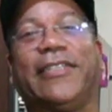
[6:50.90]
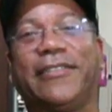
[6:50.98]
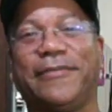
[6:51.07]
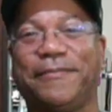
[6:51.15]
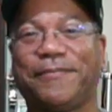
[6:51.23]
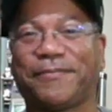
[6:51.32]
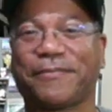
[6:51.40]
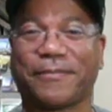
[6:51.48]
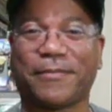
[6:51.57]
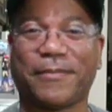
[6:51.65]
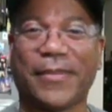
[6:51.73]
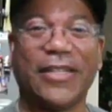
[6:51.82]
Oh, you,
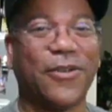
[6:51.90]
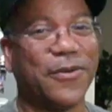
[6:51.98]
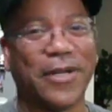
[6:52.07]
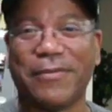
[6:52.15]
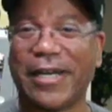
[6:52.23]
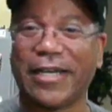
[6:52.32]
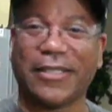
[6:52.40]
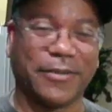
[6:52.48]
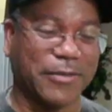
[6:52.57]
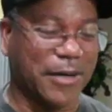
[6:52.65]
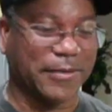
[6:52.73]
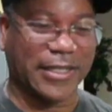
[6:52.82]
you mean, Don't worry about it.
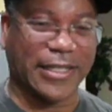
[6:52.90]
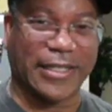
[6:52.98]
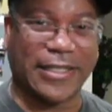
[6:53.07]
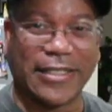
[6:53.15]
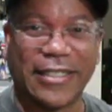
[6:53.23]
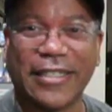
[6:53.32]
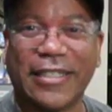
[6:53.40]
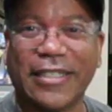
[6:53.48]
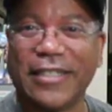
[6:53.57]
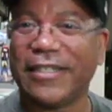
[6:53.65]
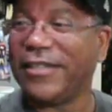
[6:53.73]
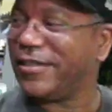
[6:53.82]
Your uh, mama get it.
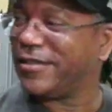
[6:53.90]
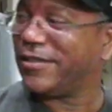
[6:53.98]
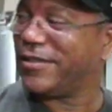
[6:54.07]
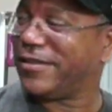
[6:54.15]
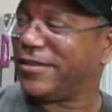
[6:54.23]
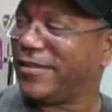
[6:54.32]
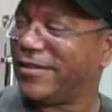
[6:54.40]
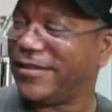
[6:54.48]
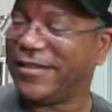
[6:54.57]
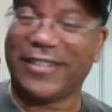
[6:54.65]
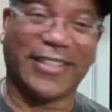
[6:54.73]
Okay.